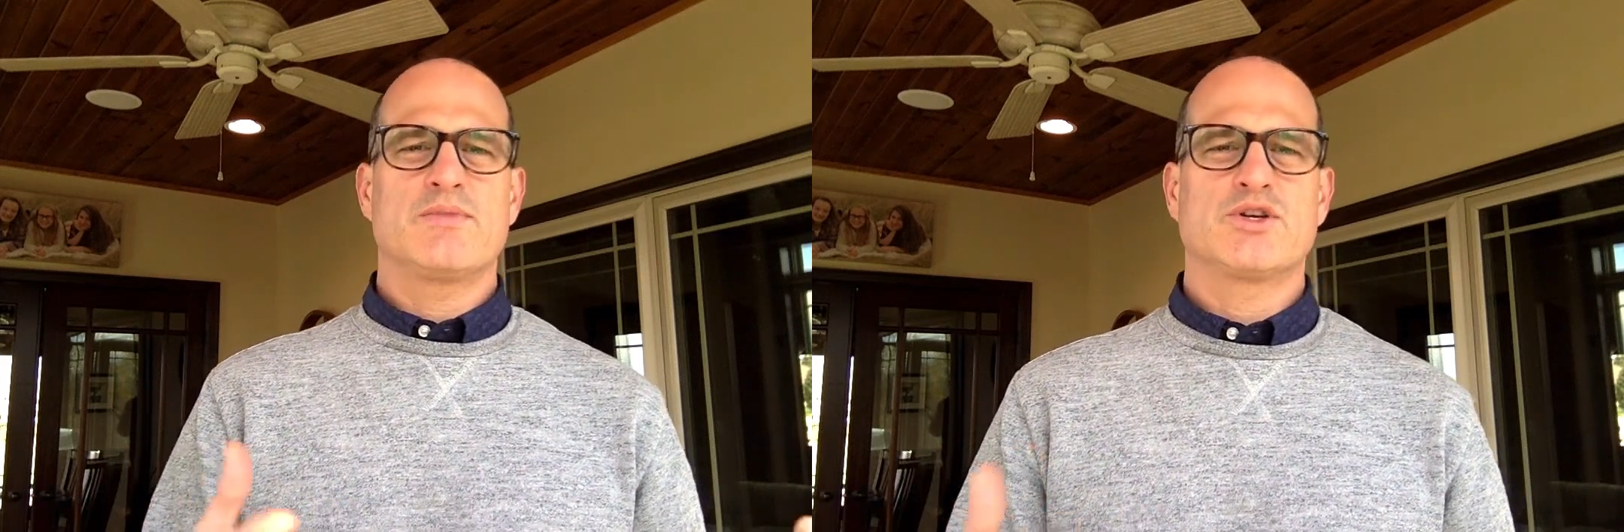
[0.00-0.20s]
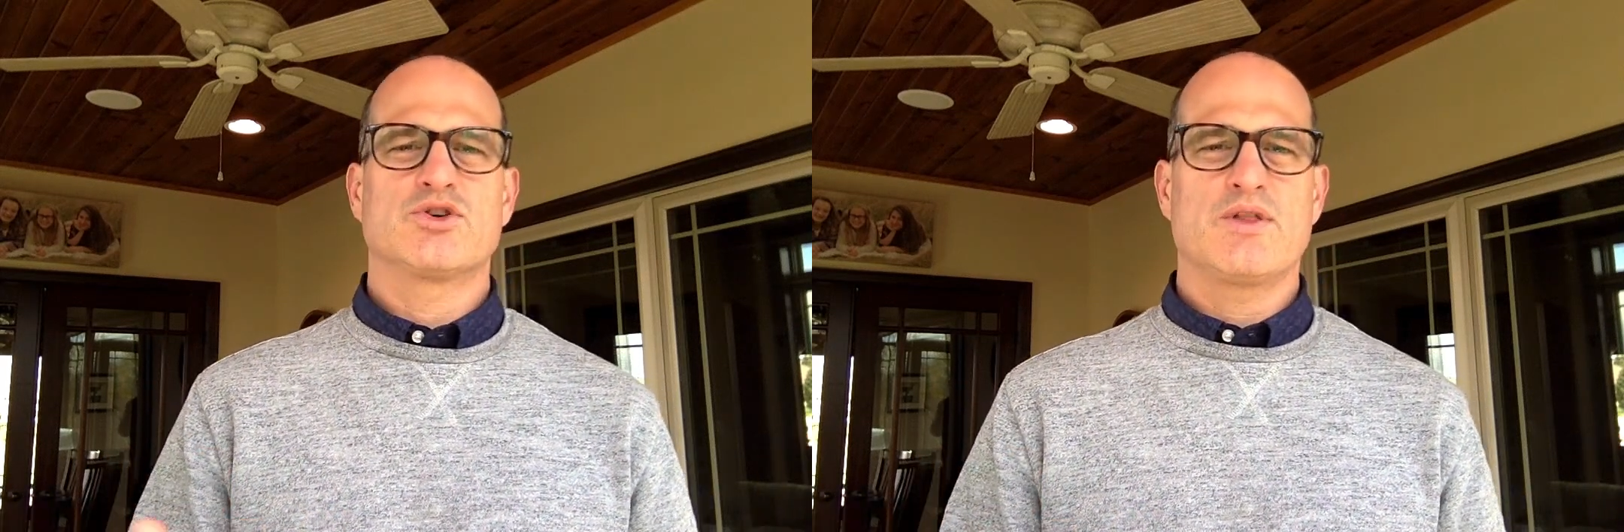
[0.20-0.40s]

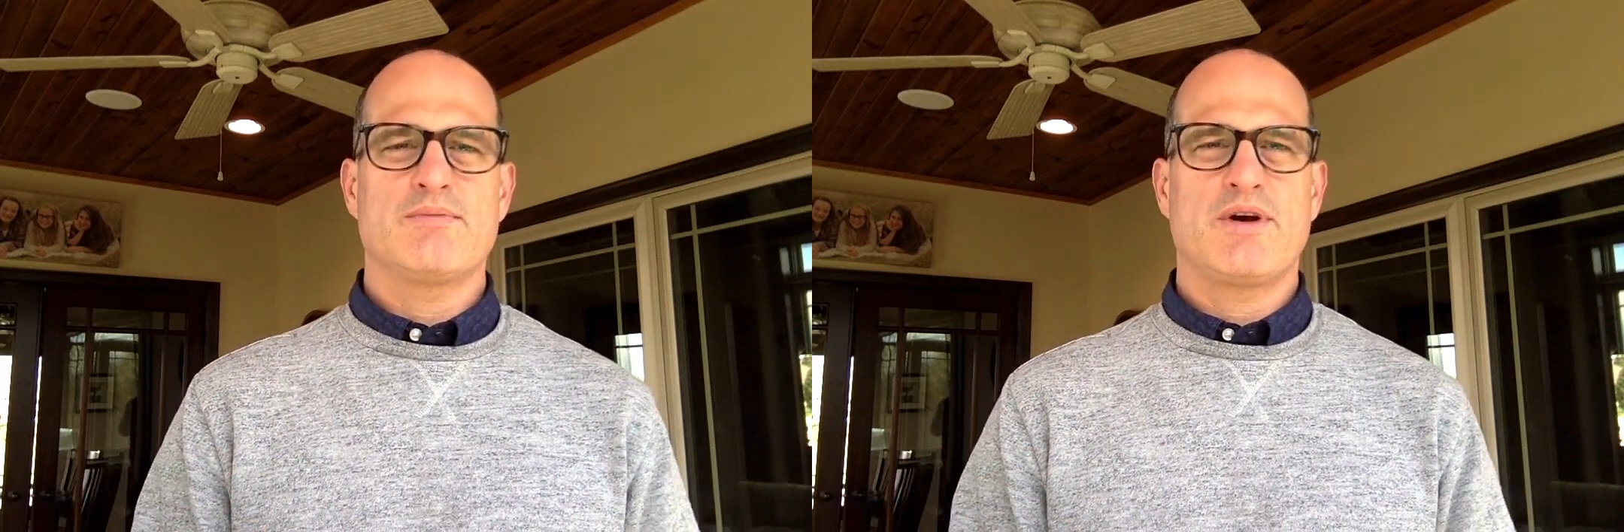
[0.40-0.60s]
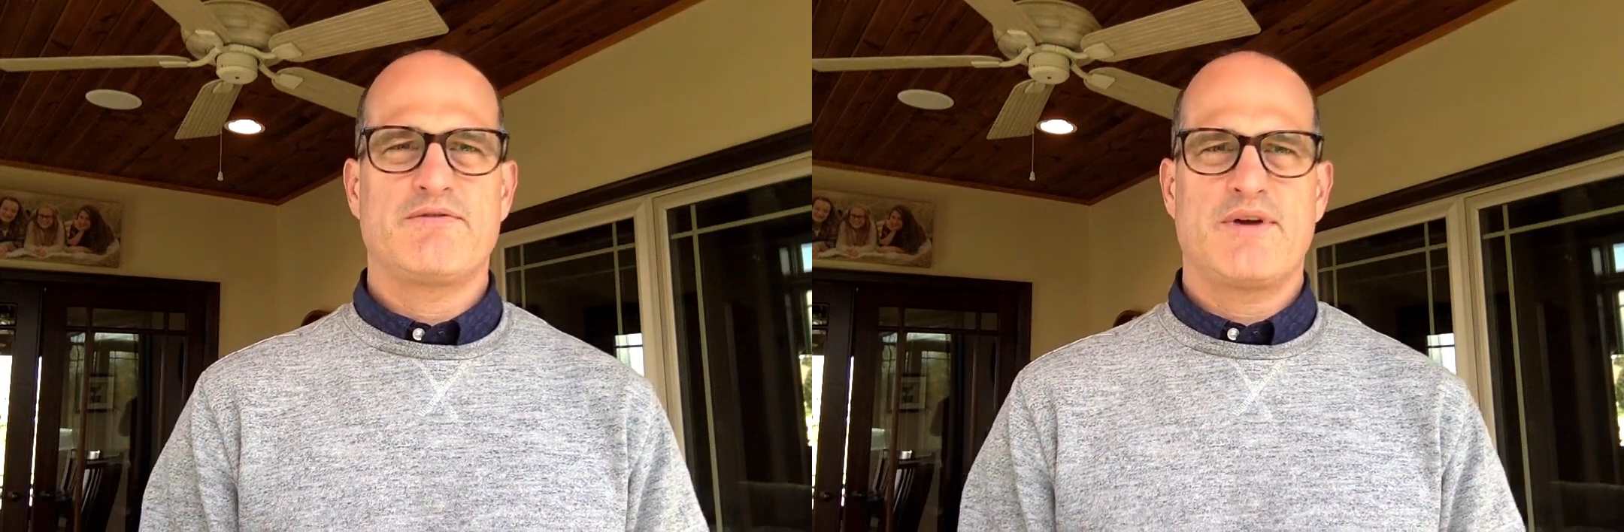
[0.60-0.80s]
make sure
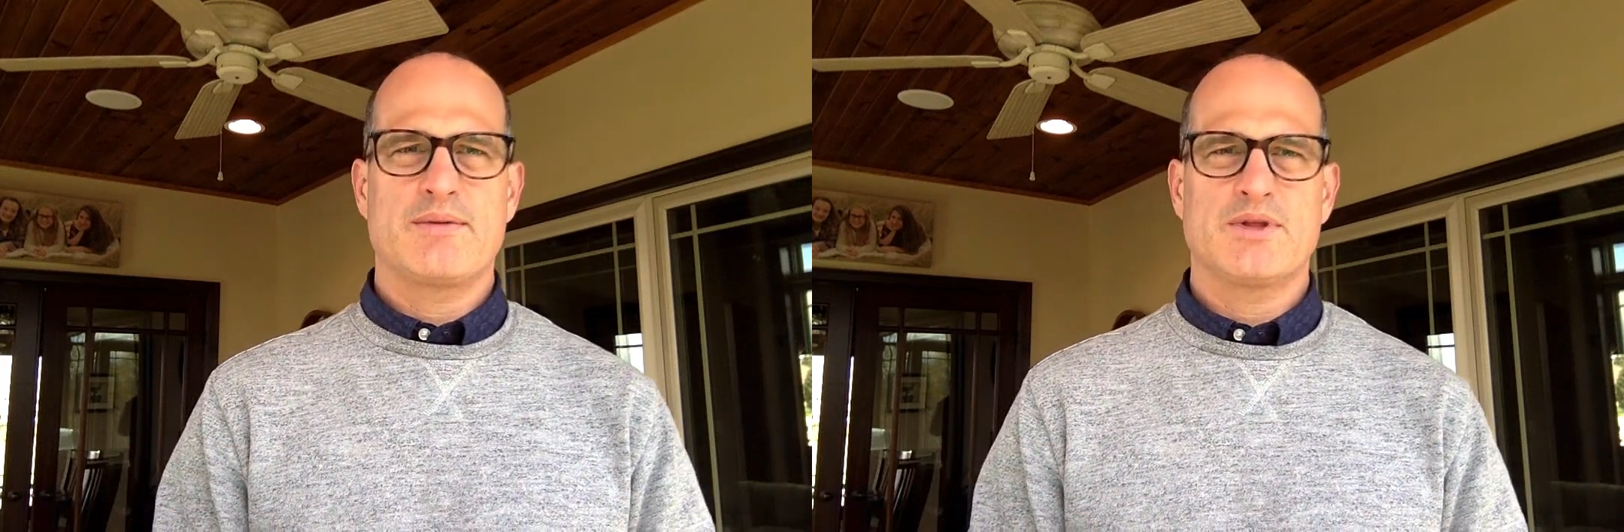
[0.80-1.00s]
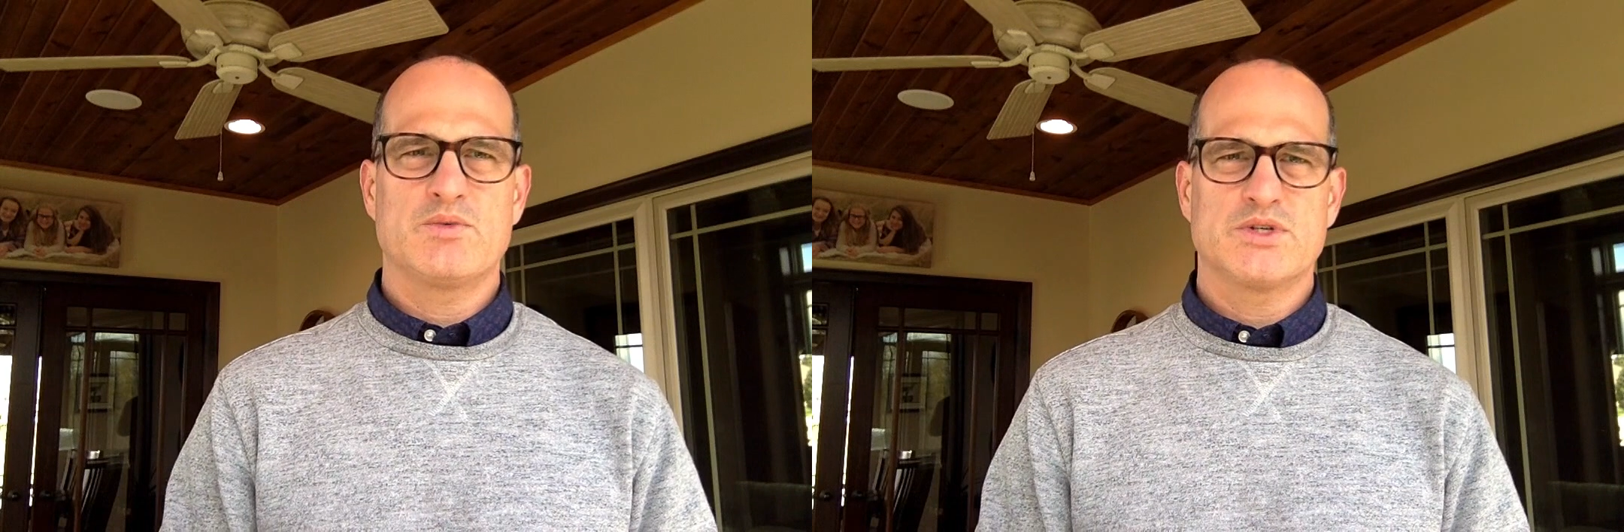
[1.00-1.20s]
that my
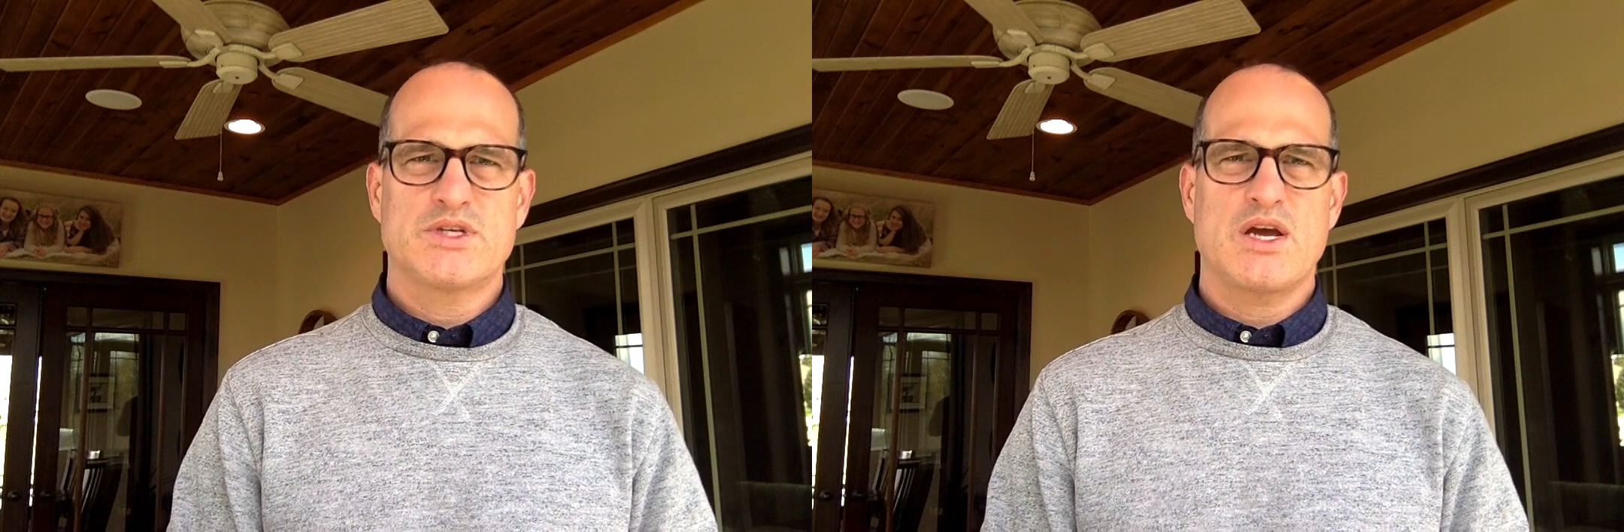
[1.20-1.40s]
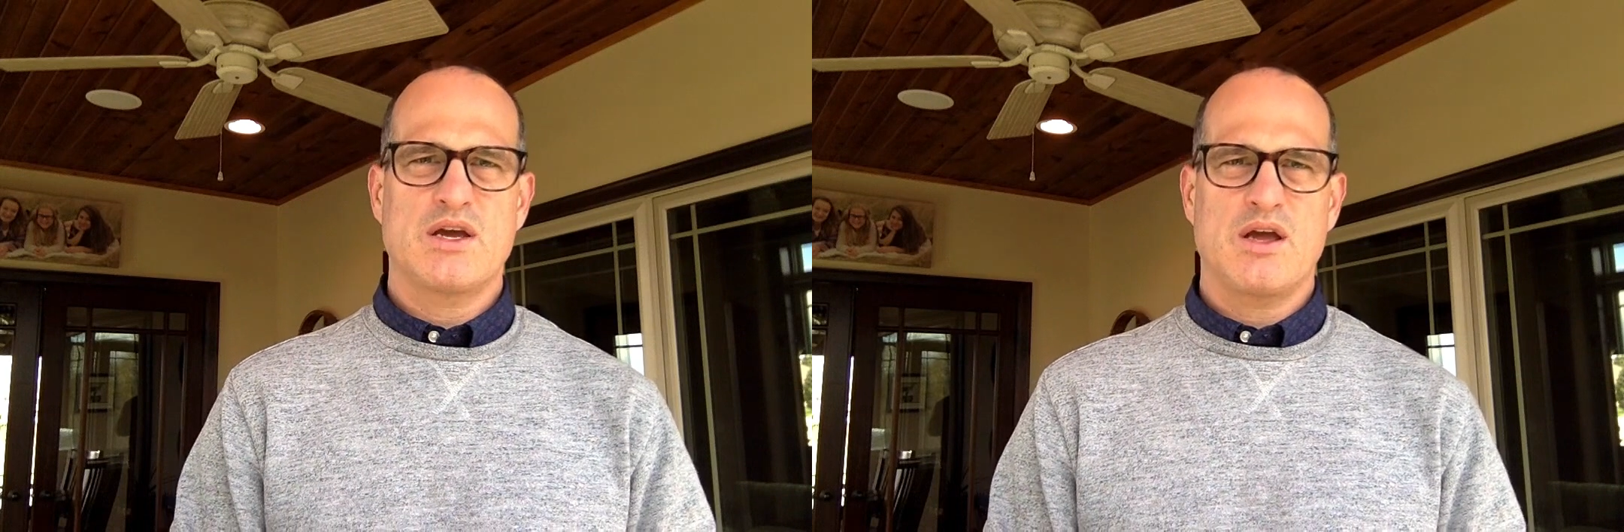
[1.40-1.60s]
family was
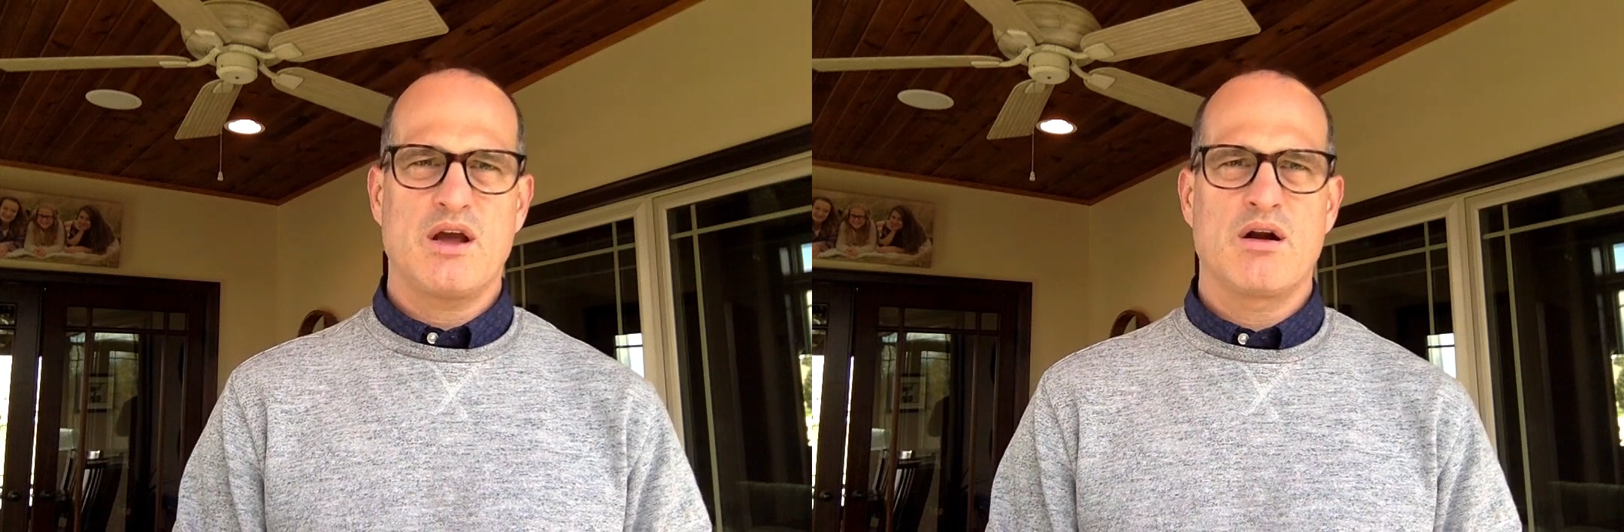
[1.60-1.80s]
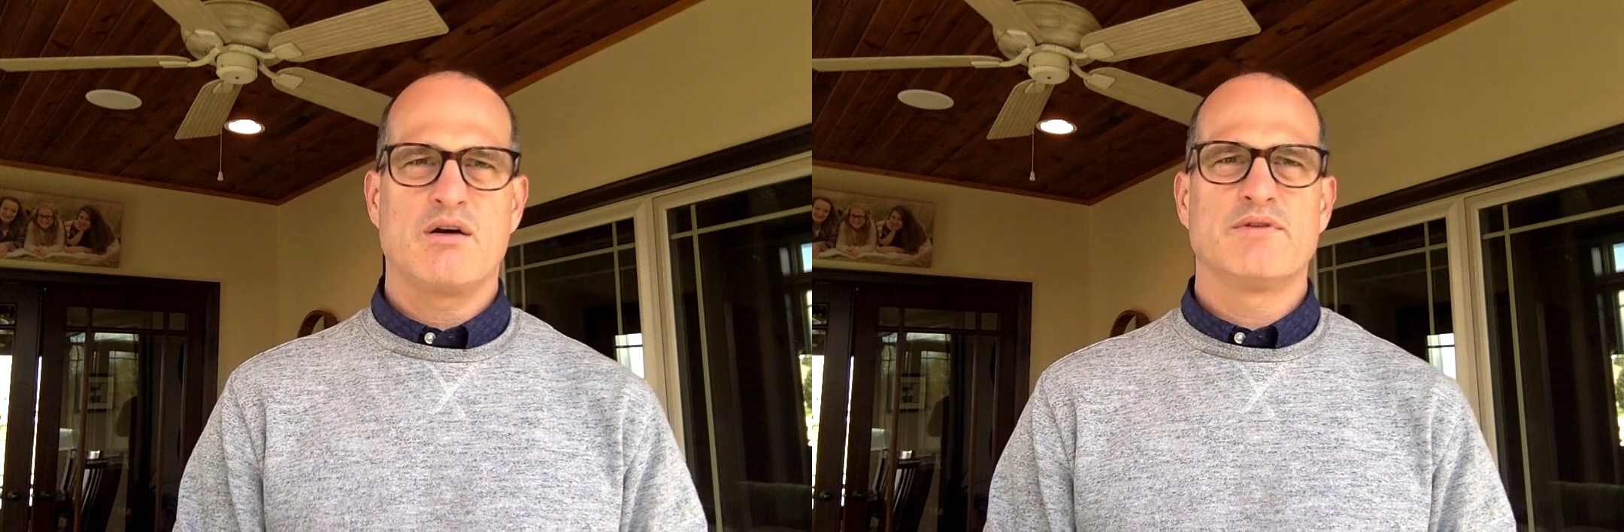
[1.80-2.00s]
taken
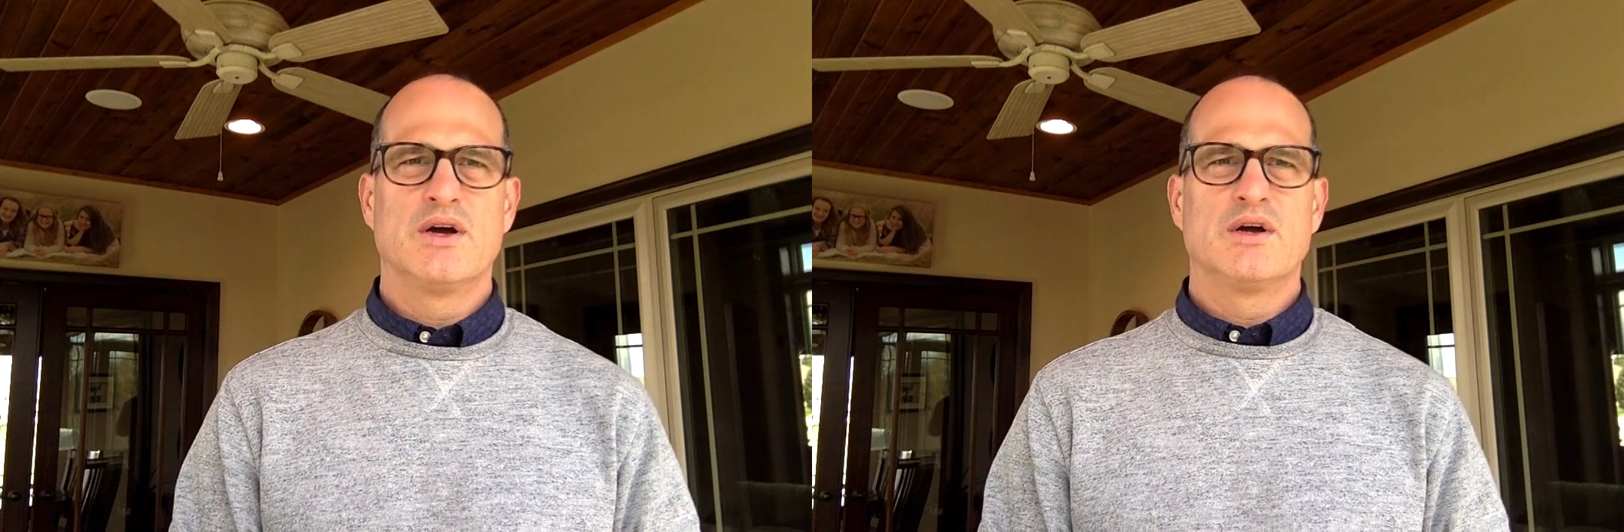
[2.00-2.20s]
care of.